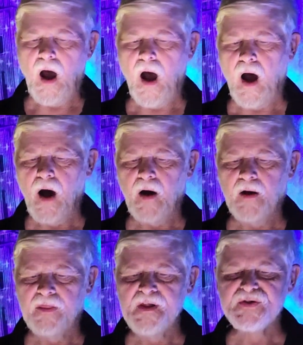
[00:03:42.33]

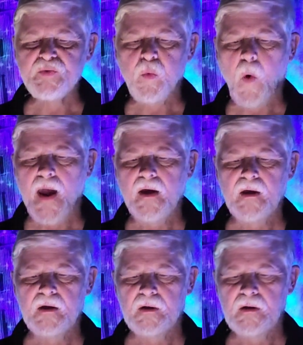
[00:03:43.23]
Uh, this
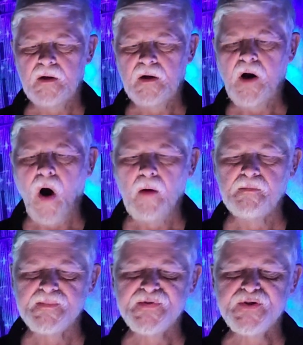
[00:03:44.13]
way
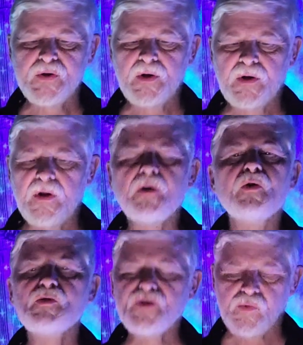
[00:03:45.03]
comes the
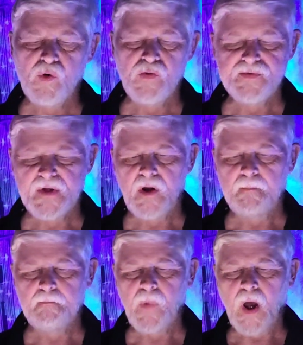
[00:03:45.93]
New
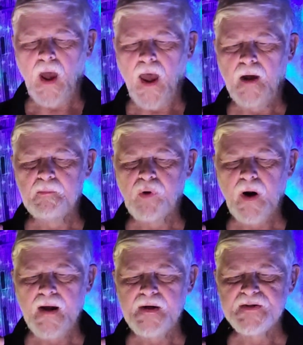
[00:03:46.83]
Jerusalem. And
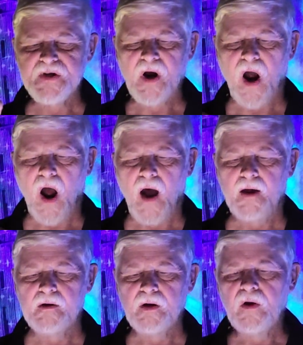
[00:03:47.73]
praise
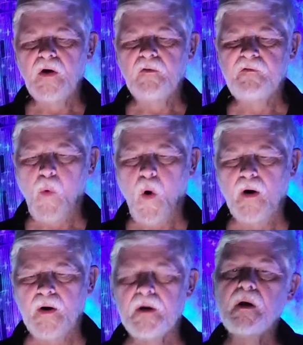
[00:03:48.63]
God
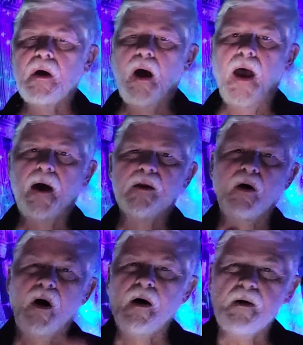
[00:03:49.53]
for it
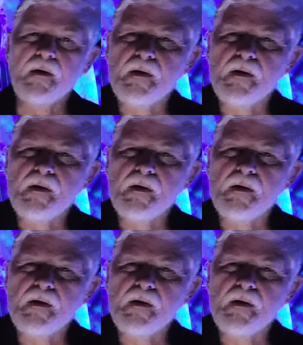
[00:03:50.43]
and uh,